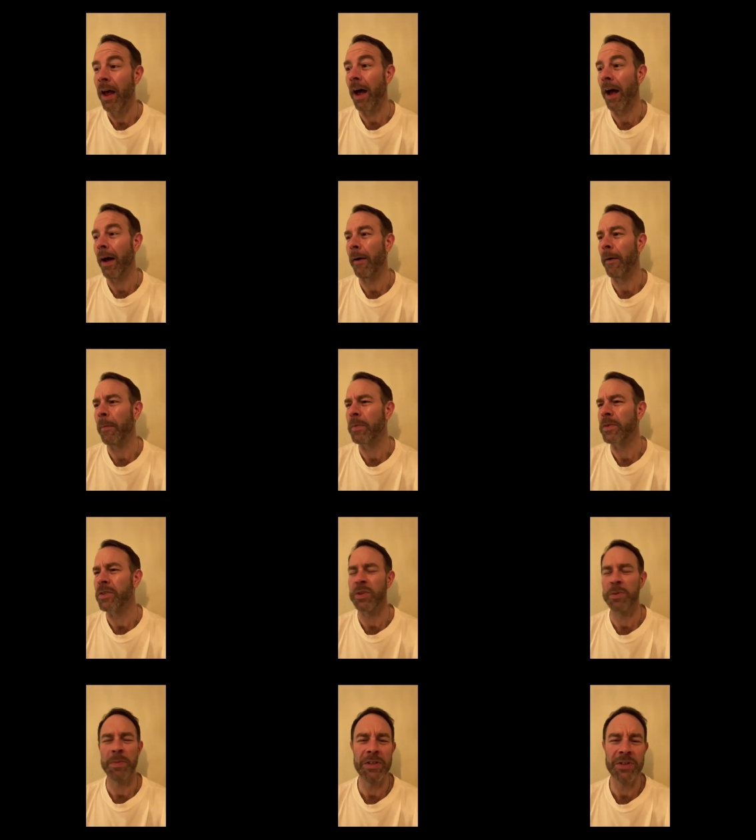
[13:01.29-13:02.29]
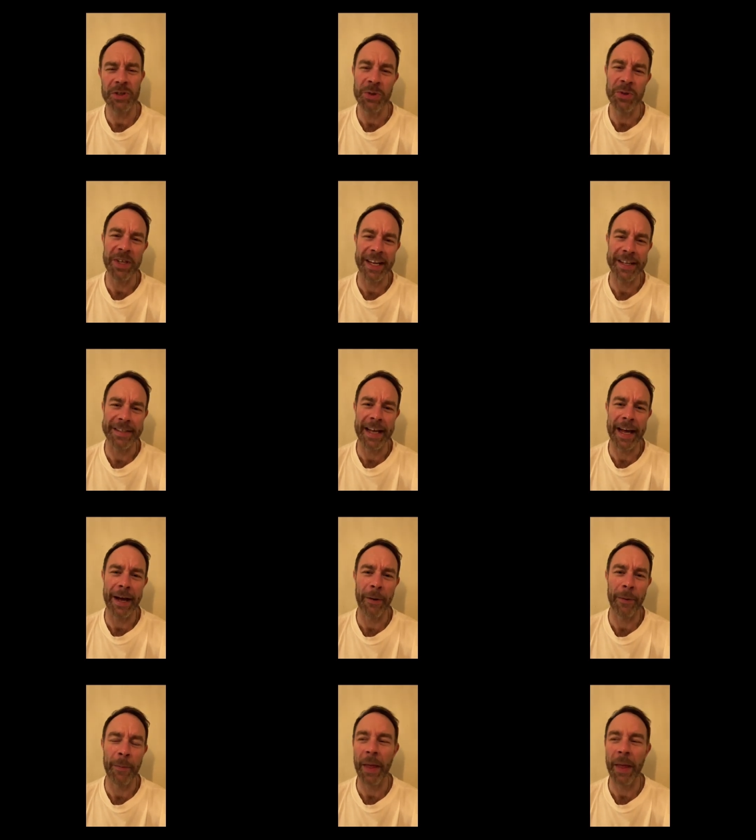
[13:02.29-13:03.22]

Um, so it's been two days now